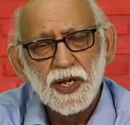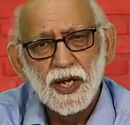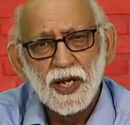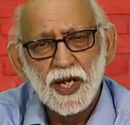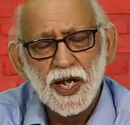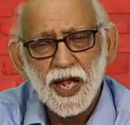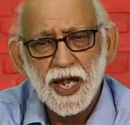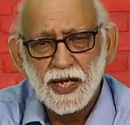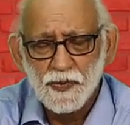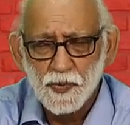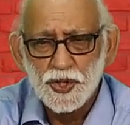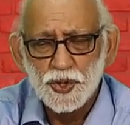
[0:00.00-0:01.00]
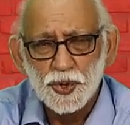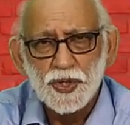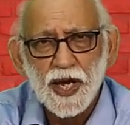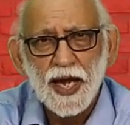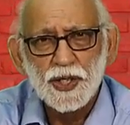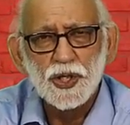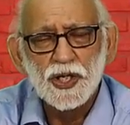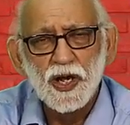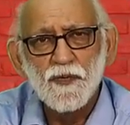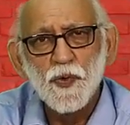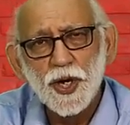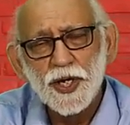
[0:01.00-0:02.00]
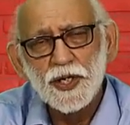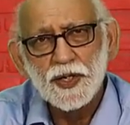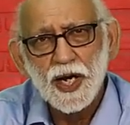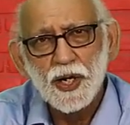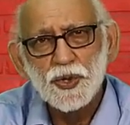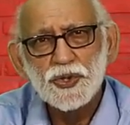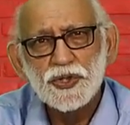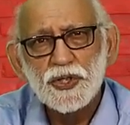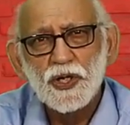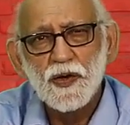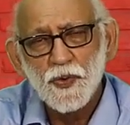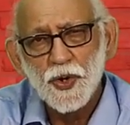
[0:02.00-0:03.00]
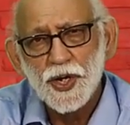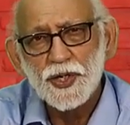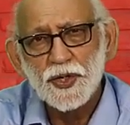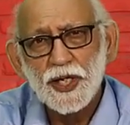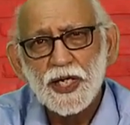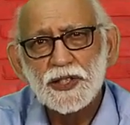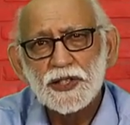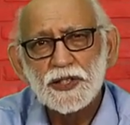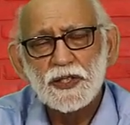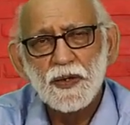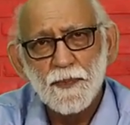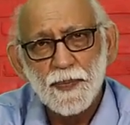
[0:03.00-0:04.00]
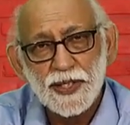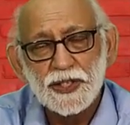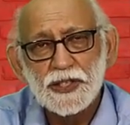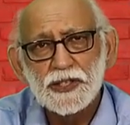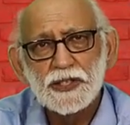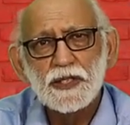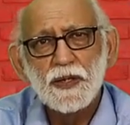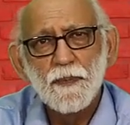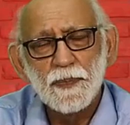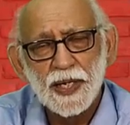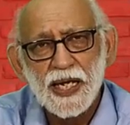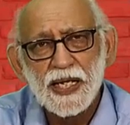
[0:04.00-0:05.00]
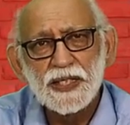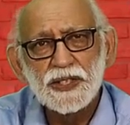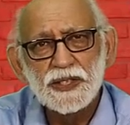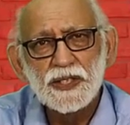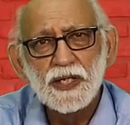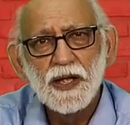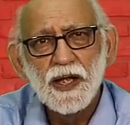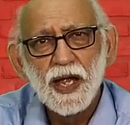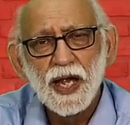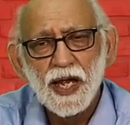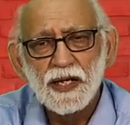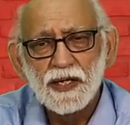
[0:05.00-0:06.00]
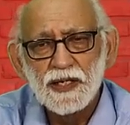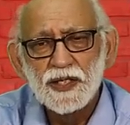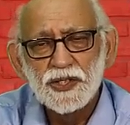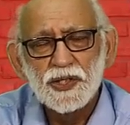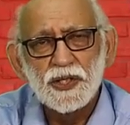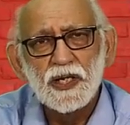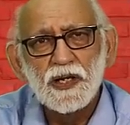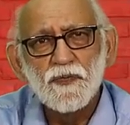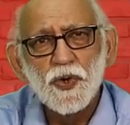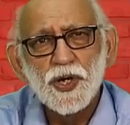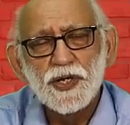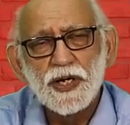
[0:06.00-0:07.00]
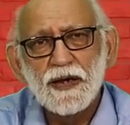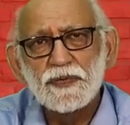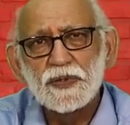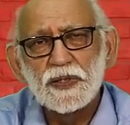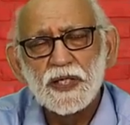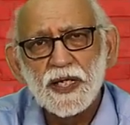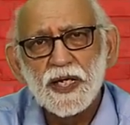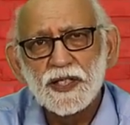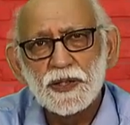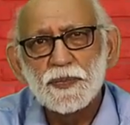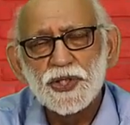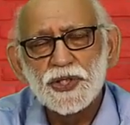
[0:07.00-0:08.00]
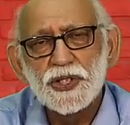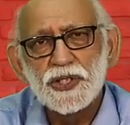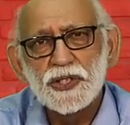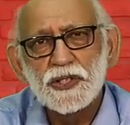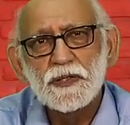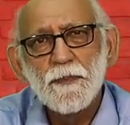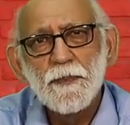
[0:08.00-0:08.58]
And one should actually avoid crowds, avoid trains, buses, planes, and certainly avoid travel and exhibitions.